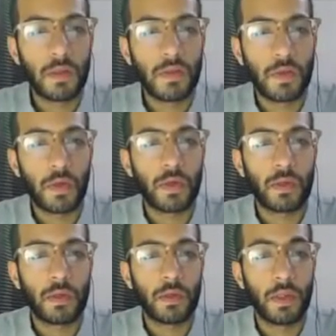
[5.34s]
going to
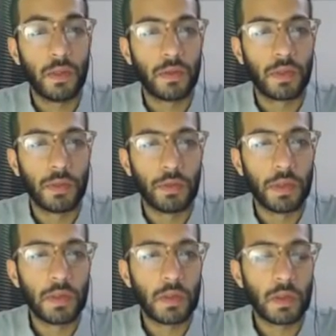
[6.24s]
start a new
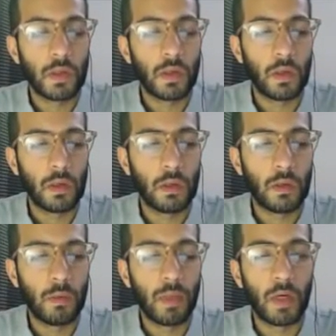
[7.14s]
series
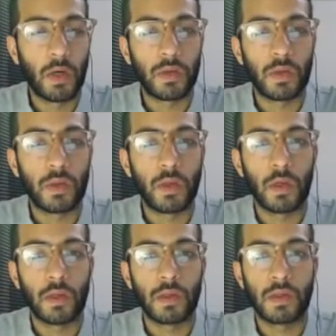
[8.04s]
about
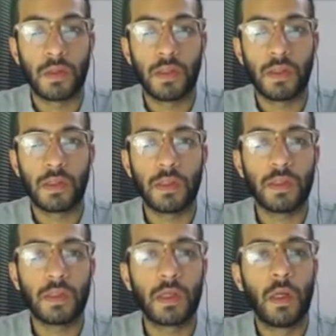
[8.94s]

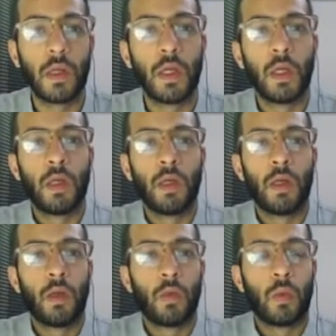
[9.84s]
statistics
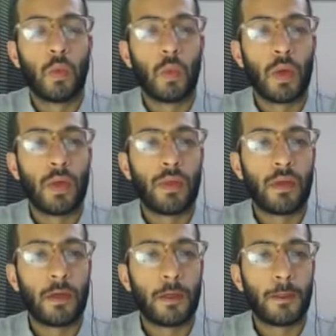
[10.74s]
with
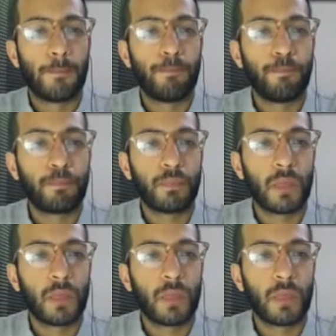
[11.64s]
some